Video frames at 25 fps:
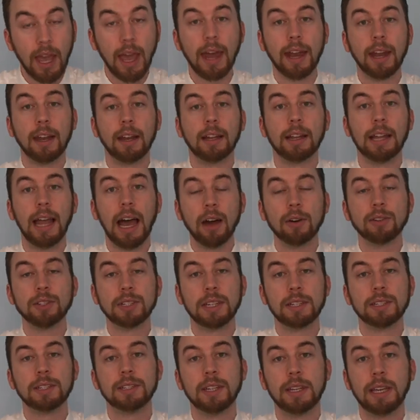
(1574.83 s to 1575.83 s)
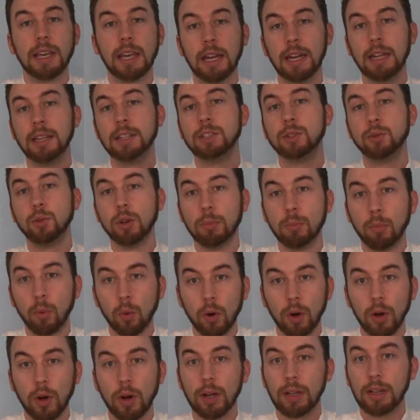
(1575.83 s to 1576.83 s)
And it allows us to get into a
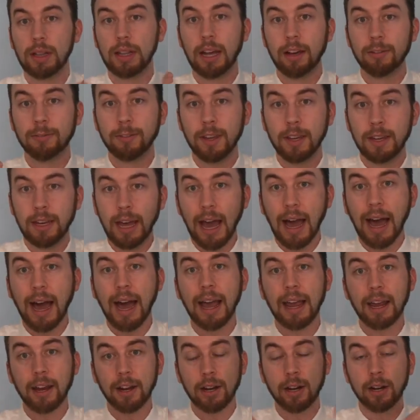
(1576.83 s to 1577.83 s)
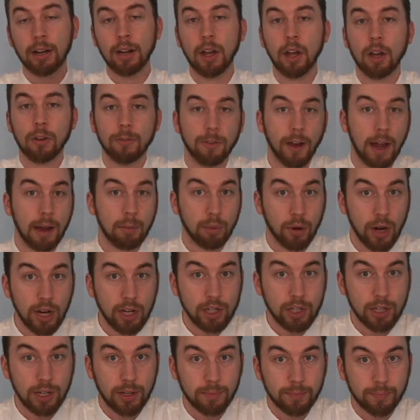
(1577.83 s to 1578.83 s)
more loving, higher
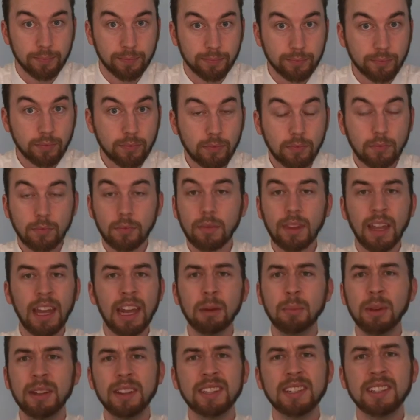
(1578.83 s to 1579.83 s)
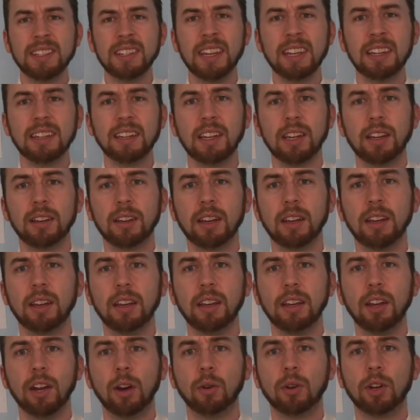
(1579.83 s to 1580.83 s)
vibration. And I mean, this thing,
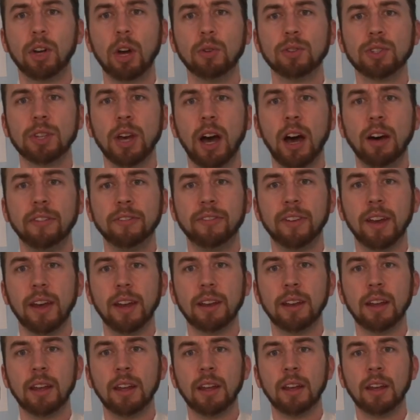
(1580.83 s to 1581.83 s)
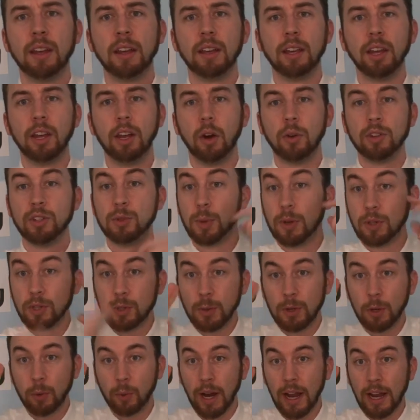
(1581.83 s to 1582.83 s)
you know, goes off at, you know, it's
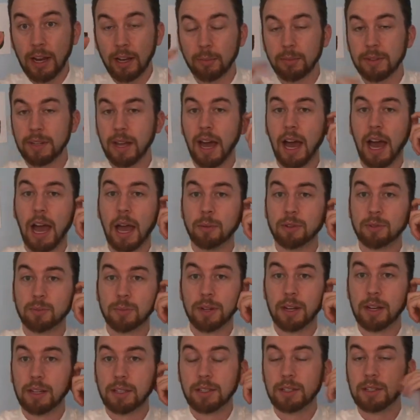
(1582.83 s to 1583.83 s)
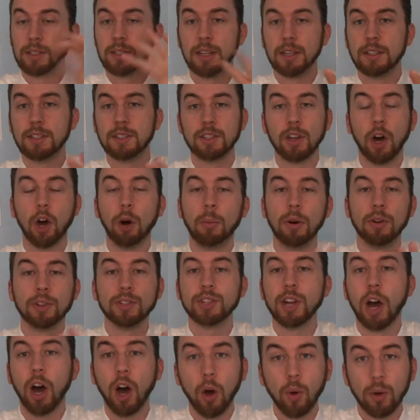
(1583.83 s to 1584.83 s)
supposed to be random times, but it's
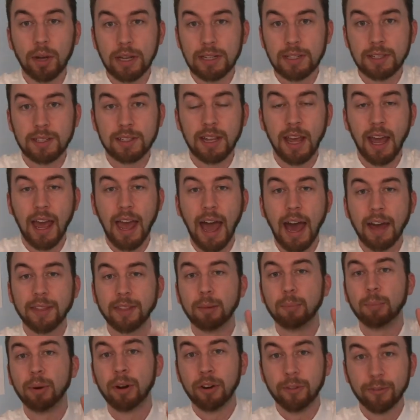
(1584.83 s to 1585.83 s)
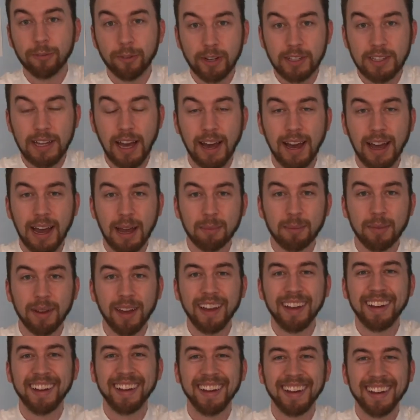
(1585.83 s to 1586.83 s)
almost always at the perfect
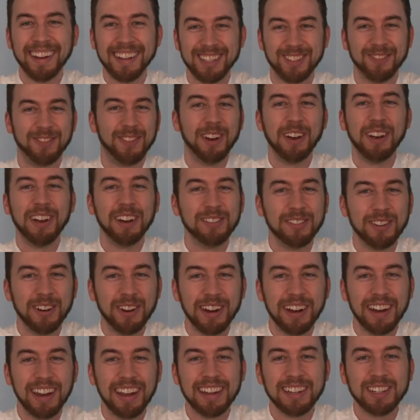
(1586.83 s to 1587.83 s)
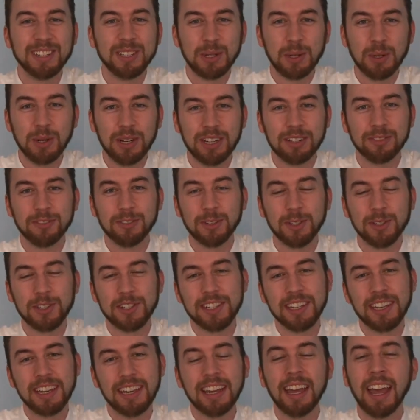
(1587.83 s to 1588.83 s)
time. It's very, very intuitive, you'll
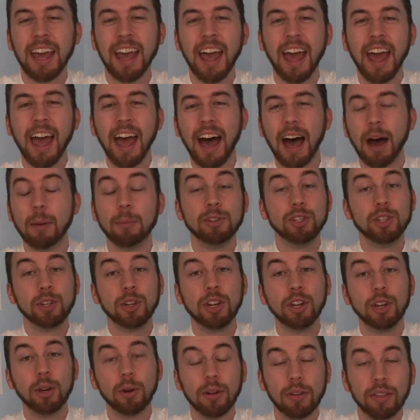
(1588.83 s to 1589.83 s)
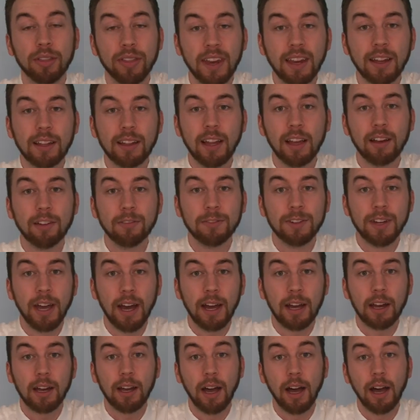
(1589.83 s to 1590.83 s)
see. But you can go to
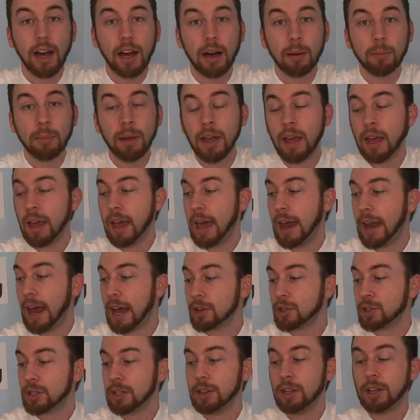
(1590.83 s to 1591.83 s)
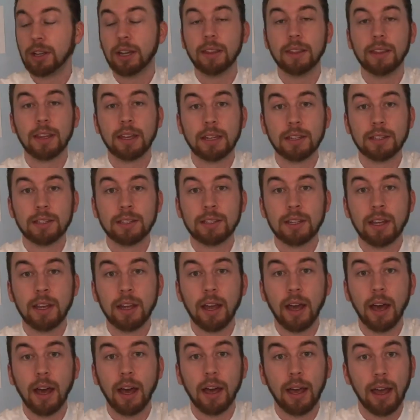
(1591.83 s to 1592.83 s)
thinklove.com and actually look at
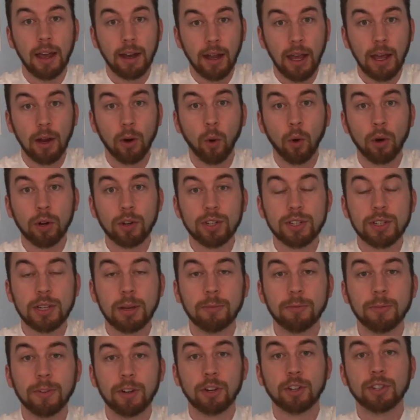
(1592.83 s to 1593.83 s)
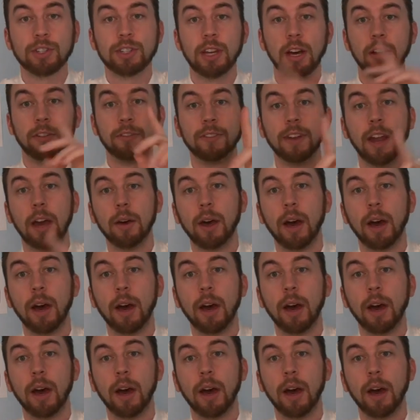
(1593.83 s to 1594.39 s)
these and order some for yourself.